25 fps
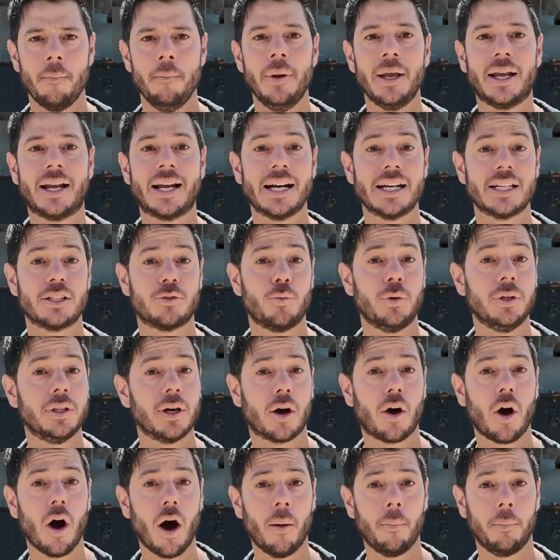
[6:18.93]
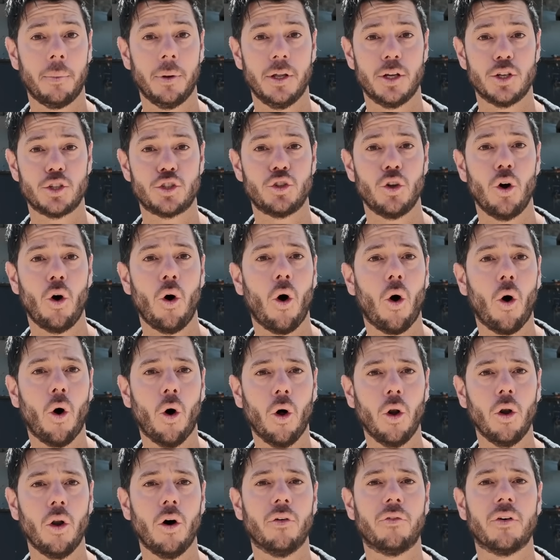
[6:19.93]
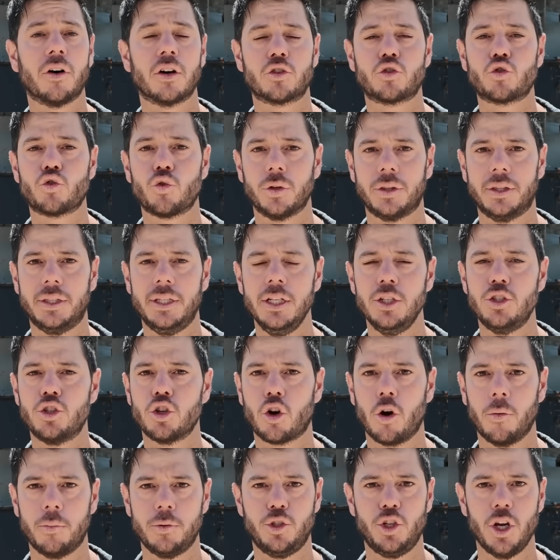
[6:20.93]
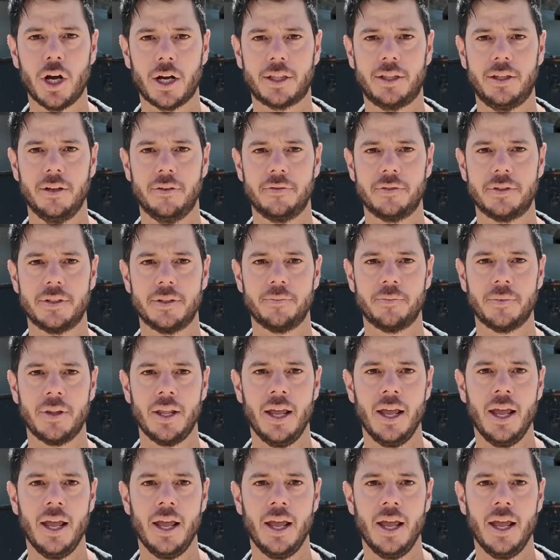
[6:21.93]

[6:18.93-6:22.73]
because we'd accomplished all of our strategic objectives.